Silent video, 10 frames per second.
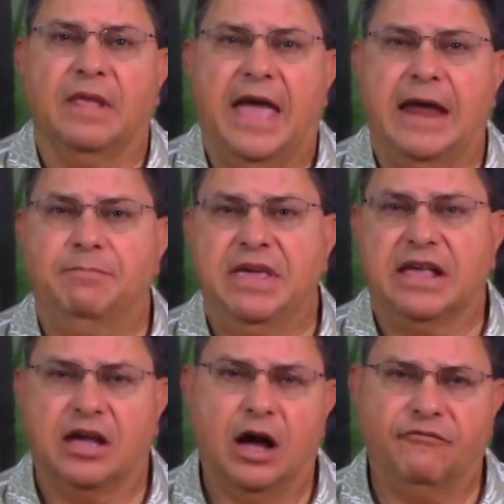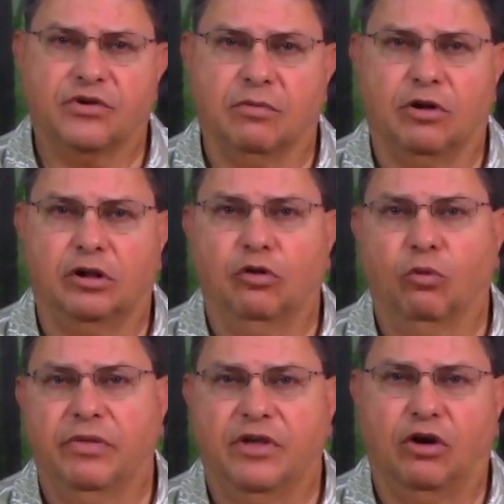and be comfortable
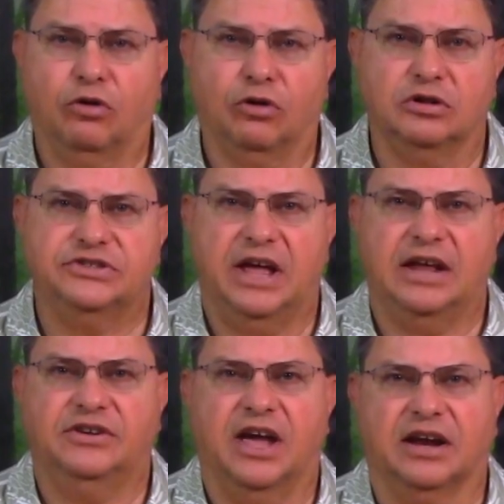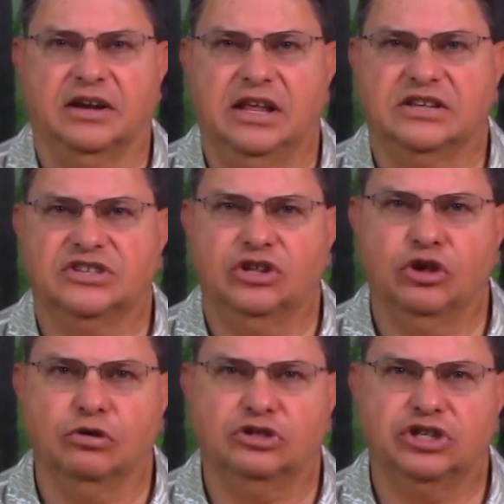with the holds and techniques
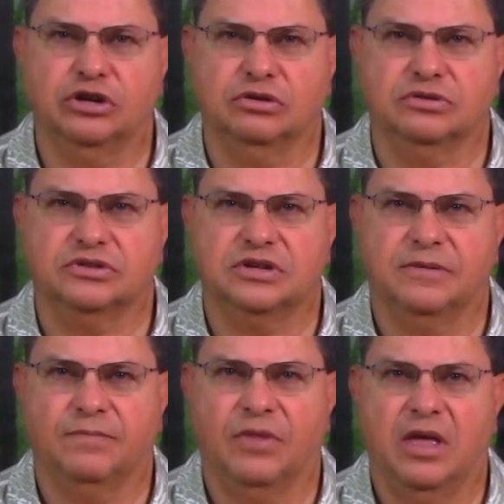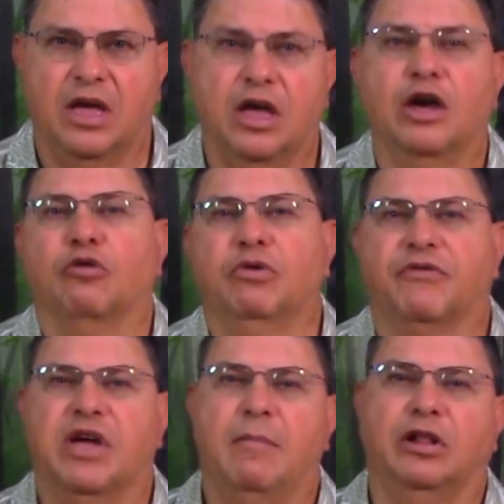you choose.
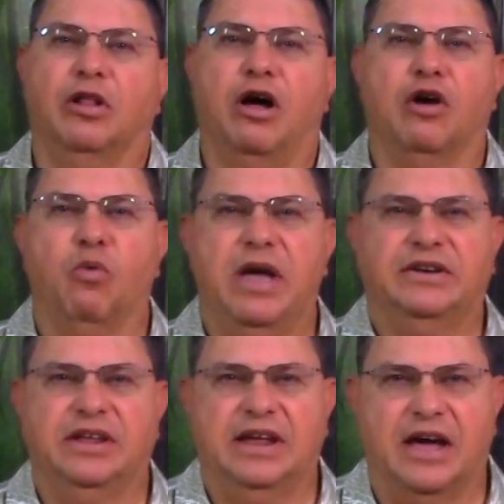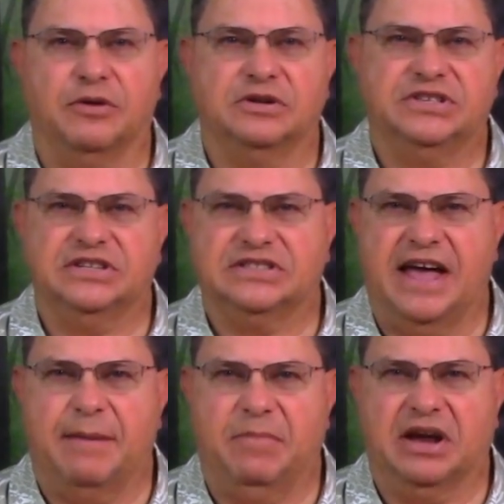We've come a long way together since
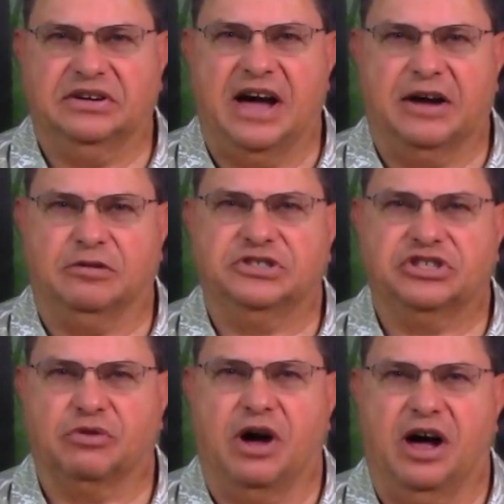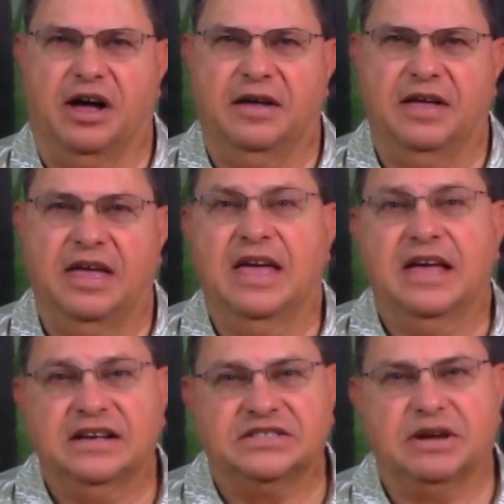that McDonald's straw.
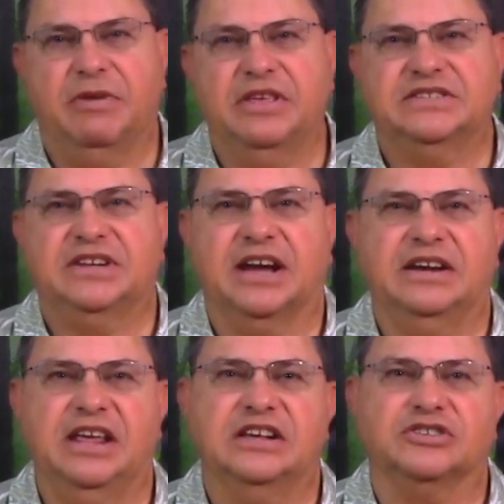Some of these techniques